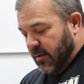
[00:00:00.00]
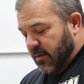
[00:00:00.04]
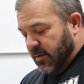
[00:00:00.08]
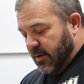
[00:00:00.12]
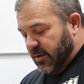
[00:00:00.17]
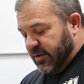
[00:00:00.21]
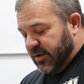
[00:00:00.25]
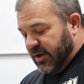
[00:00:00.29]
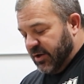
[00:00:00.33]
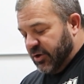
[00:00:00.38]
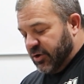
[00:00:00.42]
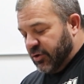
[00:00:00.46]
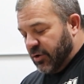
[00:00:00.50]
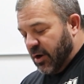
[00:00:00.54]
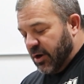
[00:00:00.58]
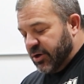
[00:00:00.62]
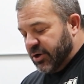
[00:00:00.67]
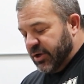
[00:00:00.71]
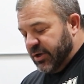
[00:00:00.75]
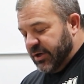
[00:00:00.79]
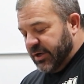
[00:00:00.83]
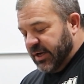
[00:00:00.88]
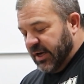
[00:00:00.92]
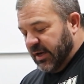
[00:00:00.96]
There's
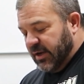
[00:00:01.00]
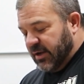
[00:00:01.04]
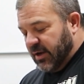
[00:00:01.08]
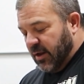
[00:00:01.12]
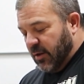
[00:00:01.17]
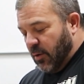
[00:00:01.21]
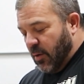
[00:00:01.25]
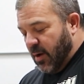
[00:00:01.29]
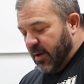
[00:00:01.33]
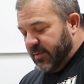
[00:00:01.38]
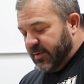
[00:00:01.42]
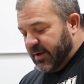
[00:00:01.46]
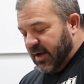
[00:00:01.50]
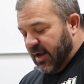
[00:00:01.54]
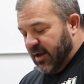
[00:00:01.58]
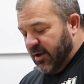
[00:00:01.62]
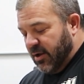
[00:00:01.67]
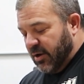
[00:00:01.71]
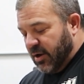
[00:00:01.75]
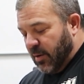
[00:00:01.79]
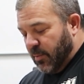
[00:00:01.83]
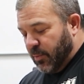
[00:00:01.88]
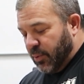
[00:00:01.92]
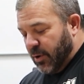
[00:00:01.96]
instruction sheets on the website
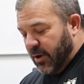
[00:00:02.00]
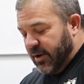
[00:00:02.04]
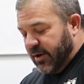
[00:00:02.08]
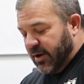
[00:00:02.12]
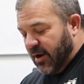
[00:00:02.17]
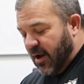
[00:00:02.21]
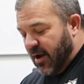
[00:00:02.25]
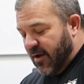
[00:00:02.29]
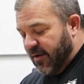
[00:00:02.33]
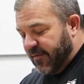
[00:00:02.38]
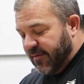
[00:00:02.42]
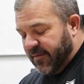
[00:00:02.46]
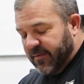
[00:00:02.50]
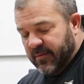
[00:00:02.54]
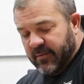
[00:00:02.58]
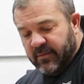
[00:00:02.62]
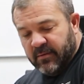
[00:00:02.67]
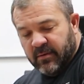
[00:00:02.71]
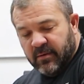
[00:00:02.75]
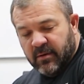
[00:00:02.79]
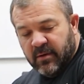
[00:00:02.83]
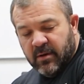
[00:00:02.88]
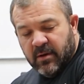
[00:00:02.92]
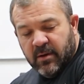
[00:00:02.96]
you can print off.
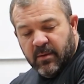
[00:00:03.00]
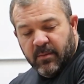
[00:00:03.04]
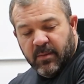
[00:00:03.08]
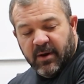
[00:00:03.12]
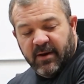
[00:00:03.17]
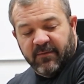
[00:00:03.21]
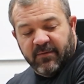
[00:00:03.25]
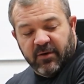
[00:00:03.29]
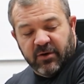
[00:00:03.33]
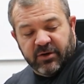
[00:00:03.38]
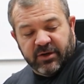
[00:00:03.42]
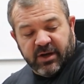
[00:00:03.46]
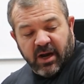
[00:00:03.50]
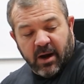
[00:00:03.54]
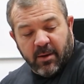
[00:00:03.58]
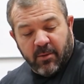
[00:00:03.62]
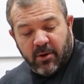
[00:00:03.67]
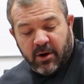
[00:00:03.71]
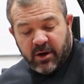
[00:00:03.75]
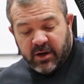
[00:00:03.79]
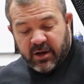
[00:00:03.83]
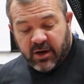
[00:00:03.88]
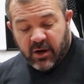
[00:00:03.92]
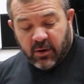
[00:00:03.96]
But if you're
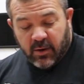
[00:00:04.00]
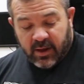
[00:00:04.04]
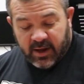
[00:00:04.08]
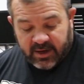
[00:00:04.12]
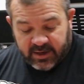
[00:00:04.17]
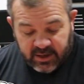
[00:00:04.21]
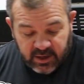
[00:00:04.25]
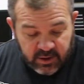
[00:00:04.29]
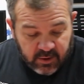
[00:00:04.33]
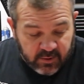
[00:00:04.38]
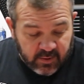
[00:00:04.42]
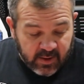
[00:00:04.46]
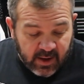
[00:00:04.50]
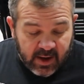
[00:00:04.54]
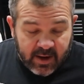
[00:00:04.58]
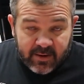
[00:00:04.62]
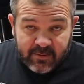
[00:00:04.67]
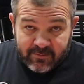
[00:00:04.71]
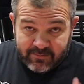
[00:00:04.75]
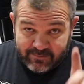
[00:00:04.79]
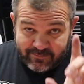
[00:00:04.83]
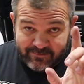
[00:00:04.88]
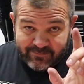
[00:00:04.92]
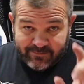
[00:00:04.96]
stubborn and you don't like to do
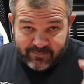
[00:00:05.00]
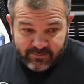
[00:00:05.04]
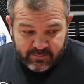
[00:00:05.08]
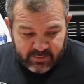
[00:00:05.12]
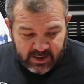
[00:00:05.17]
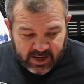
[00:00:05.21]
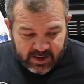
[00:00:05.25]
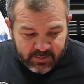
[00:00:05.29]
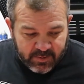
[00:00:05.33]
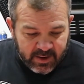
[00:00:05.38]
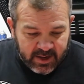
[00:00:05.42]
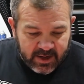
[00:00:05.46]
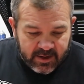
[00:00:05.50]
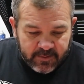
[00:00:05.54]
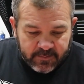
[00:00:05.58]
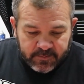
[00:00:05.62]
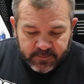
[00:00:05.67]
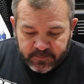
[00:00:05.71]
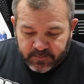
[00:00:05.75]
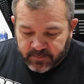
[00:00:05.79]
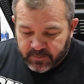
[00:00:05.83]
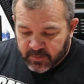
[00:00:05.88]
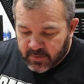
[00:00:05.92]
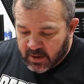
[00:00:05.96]
that, like me,
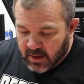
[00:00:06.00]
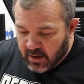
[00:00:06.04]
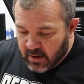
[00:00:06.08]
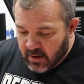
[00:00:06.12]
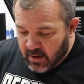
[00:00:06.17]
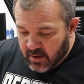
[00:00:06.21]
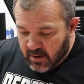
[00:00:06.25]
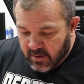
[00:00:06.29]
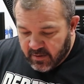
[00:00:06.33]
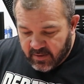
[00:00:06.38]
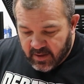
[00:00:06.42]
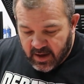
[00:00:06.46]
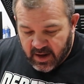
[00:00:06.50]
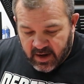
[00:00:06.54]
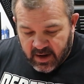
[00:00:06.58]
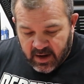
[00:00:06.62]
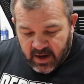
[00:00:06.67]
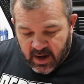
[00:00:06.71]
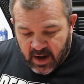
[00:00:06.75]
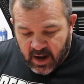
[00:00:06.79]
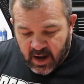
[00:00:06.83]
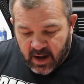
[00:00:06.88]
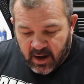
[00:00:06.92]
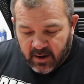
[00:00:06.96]

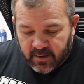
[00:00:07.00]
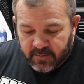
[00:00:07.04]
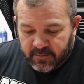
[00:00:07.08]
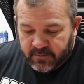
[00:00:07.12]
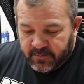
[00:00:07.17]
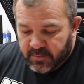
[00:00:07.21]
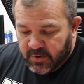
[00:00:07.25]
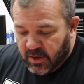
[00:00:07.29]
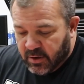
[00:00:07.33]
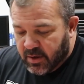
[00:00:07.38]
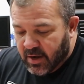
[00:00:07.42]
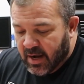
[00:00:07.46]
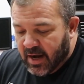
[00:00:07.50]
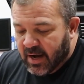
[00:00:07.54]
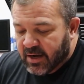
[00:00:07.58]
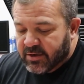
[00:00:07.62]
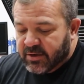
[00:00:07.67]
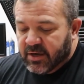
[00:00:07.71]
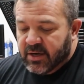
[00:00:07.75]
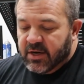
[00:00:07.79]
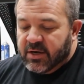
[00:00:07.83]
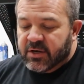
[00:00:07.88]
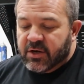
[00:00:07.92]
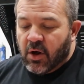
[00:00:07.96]
then you can
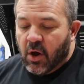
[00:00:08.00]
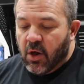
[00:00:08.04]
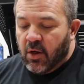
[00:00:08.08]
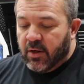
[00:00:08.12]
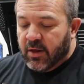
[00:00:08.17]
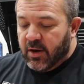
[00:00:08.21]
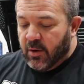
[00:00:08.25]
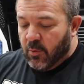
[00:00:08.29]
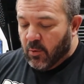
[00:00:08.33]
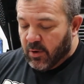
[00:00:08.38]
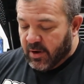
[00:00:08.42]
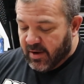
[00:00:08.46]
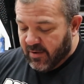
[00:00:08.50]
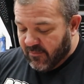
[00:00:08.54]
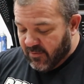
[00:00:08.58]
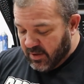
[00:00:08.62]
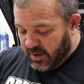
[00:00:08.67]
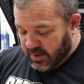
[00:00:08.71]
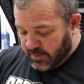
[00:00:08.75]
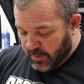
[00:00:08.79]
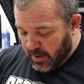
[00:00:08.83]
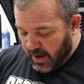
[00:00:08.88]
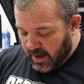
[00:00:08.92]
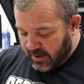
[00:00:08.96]
actually just call in and we'll give you
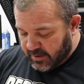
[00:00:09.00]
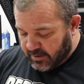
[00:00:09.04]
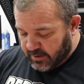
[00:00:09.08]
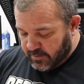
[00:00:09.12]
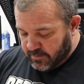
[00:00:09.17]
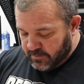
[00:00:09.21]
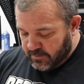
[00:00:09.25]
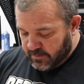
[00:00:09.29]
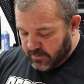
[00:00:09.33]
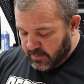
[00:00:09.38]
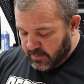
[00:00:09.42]
the specs.